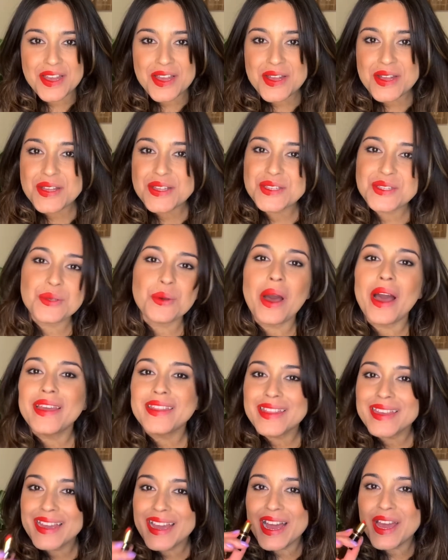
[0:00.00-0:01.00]
So I
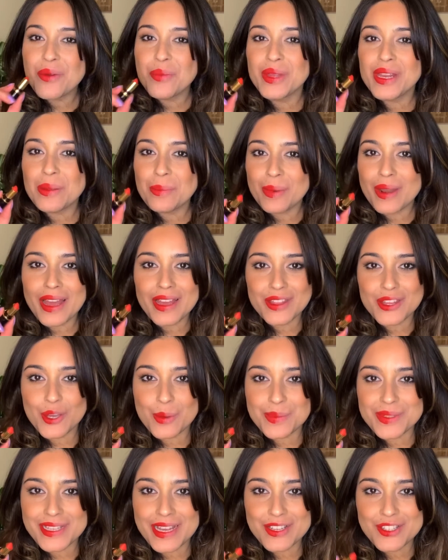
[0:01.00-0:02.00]
think I will apply the
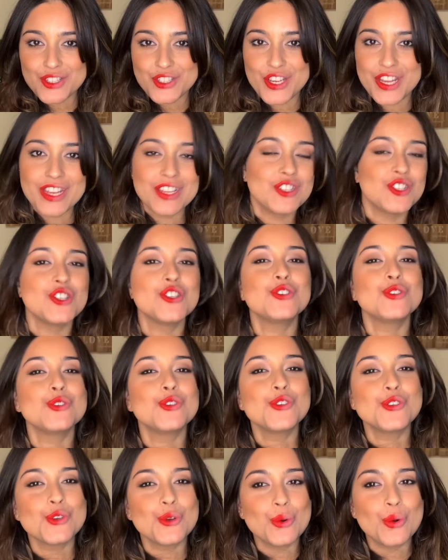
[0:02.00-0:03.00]
Obsessed shade just to
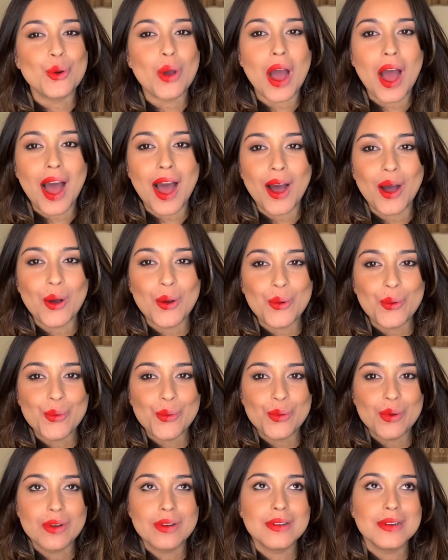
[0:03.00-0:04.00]
show how
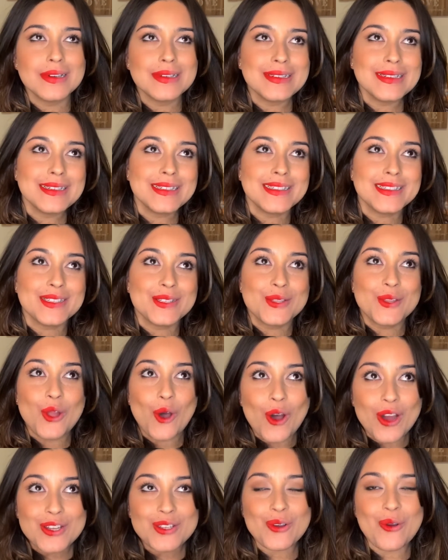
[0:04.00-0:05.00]

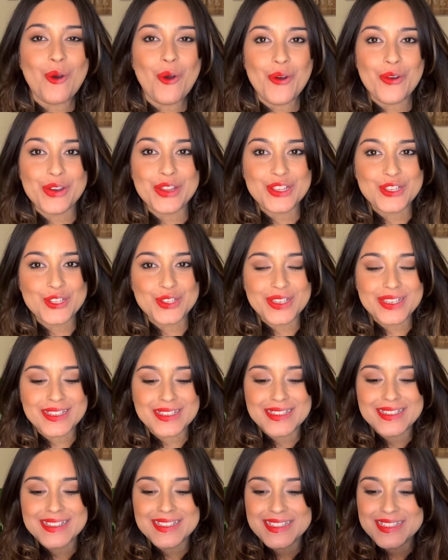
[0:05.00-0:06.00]
not orange it
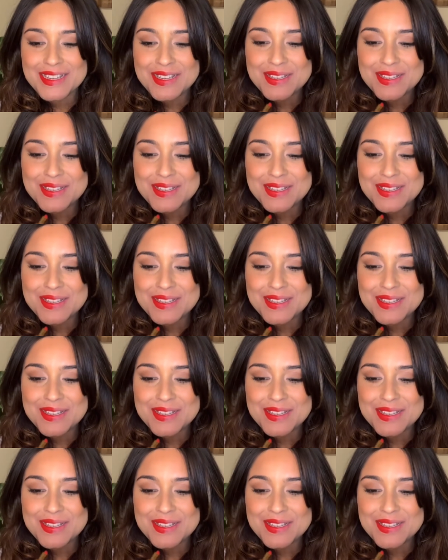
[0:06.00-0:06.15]
is.